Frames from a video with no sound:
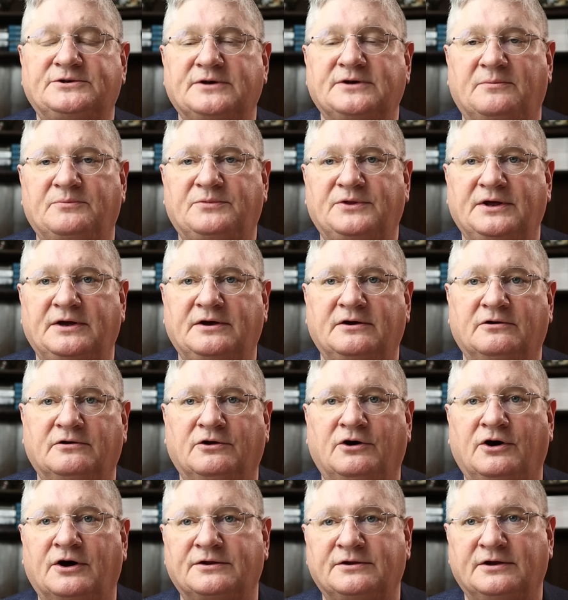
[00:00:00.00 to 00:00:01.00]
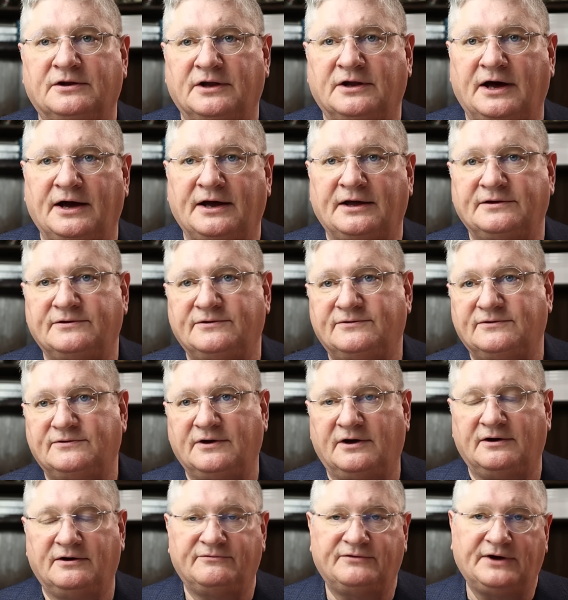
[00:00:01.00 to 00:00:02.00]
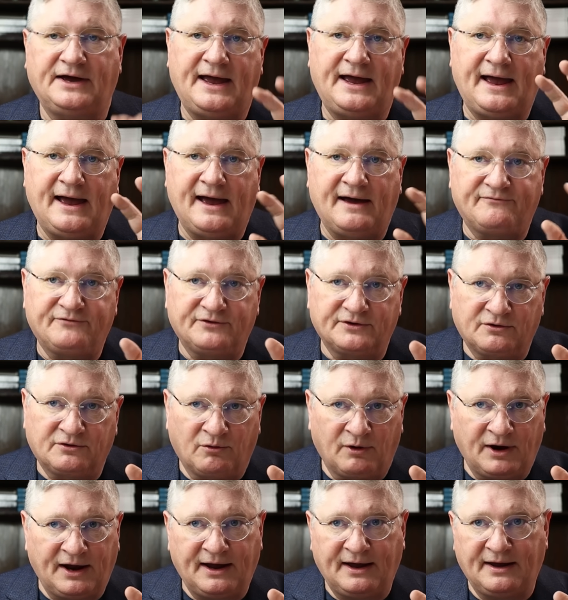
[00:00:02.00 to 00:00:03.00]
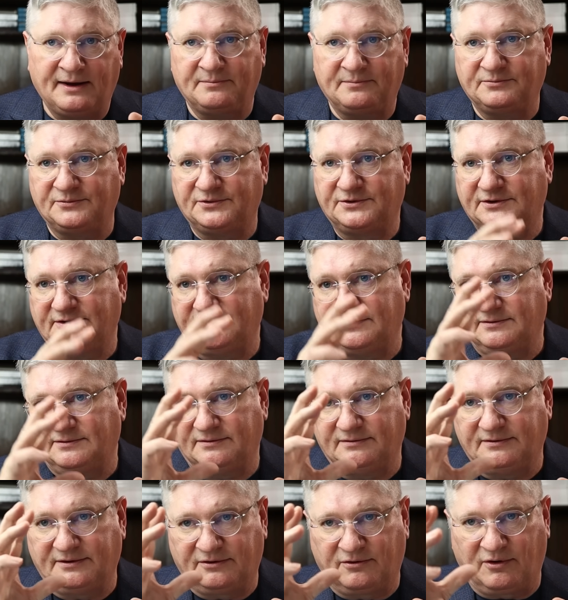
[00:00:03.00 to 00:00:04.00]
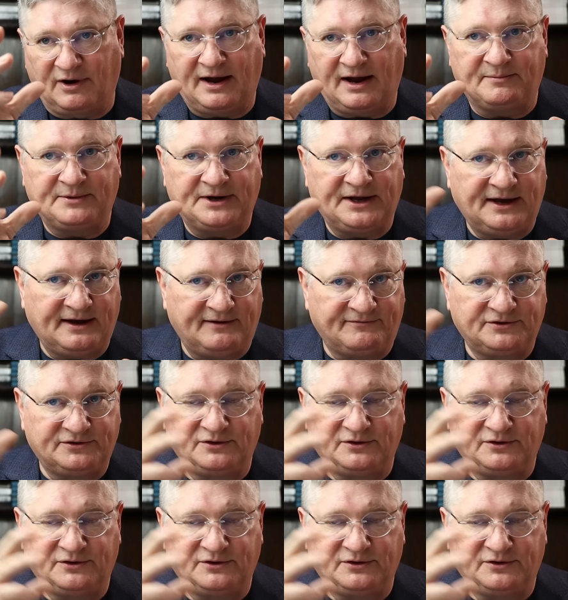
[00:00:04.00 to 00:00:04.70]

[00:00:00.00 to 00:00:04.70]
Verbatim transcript: something along the lines of a half a gram to a gram and a half,